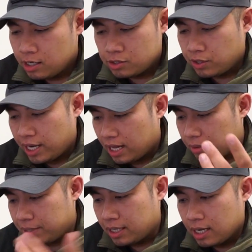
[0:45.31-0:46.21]
So yeah,
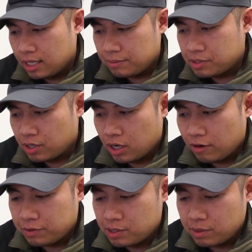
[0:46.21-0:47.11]
let me start
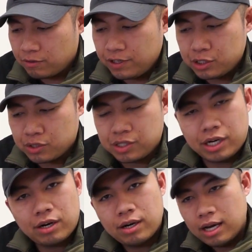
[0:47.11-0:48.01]
off with some of the features
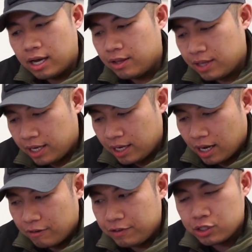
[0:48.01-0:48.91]
here.
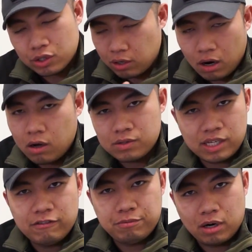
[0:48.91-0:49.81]
They feature all
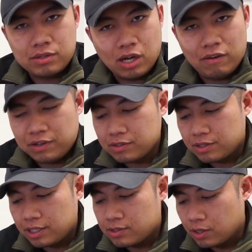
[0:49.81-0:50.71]
Zev parts,
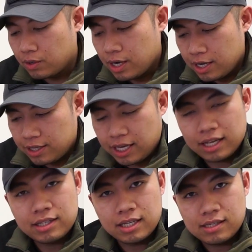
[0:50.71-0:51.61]
obviously. So you
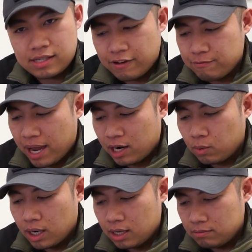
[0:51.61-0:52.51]
got the Zev
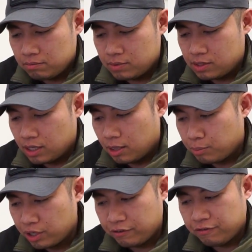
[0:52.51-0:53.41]
magwell. It's
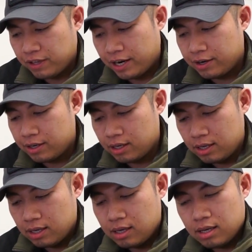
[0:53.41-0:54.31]
pretty flared,
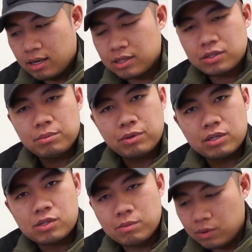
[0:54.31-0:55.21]
actually
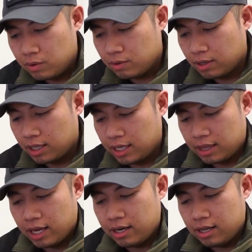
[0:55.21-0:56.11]
pretty smooth. I like
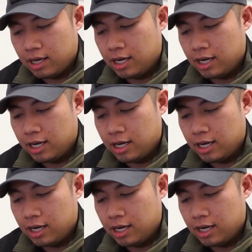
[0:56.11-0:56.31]
that.